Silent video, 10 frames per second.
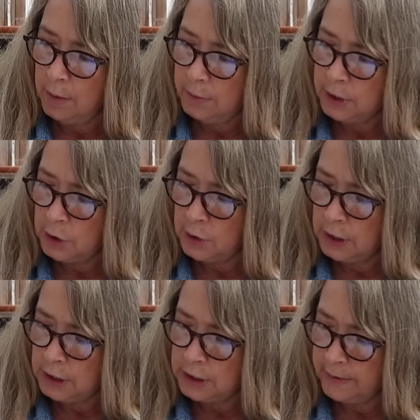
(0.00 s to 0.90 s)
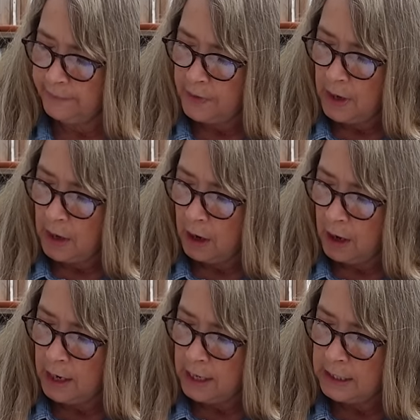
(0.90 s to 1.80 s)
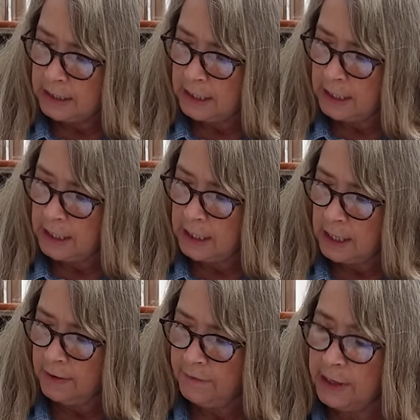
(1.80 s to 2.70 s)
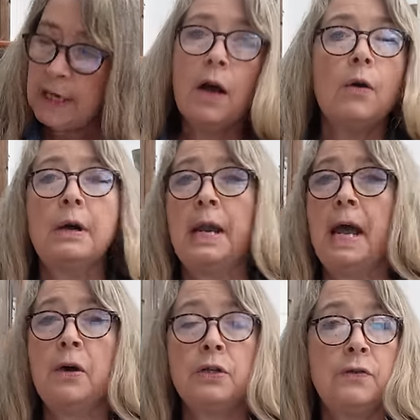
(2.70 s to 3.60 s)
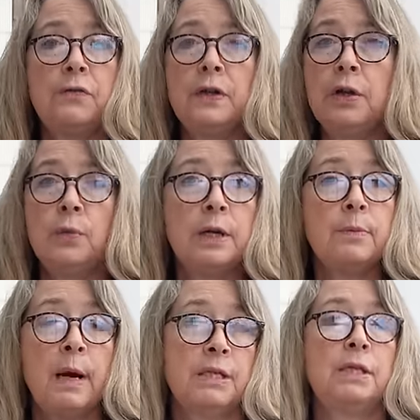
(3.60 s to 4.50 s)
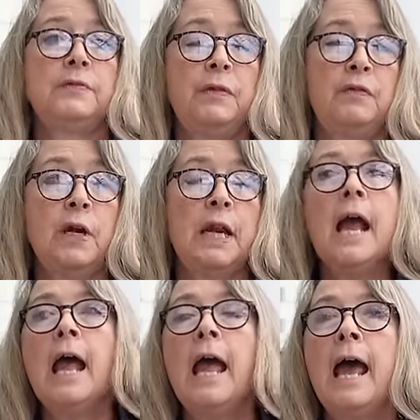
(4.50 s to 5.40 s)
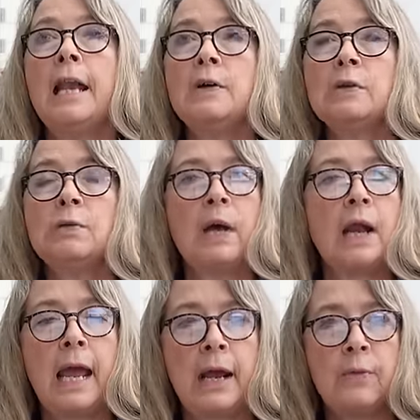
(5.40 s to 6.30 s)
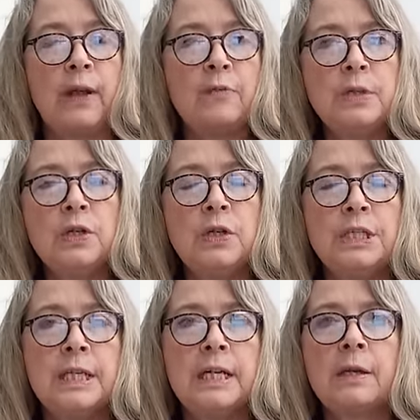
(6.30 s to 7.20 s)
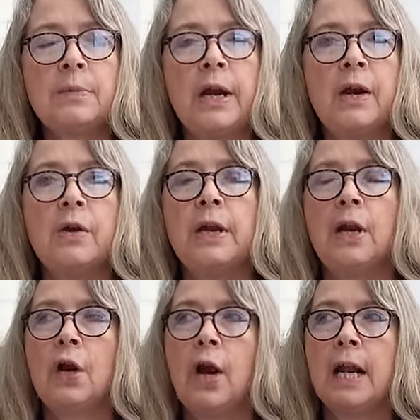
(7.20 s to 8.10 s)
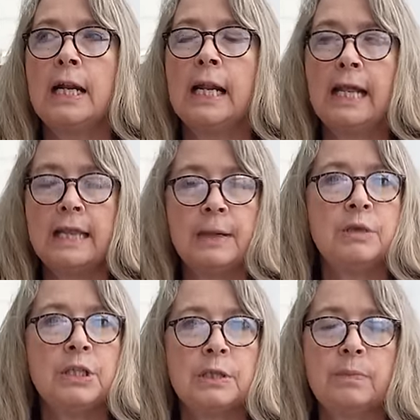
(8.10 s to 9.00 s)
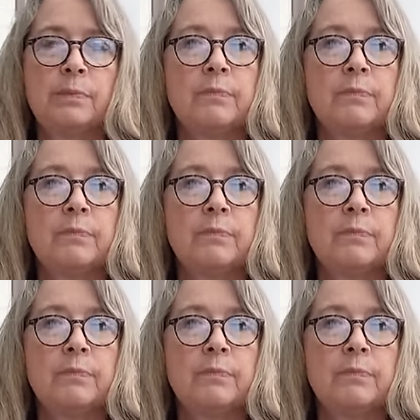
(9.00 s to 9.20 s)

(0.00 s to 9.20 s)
petunias. I did a video on how to fill your window boxes for free. And it was what I had wave petunias in it the prior year. I'd let them just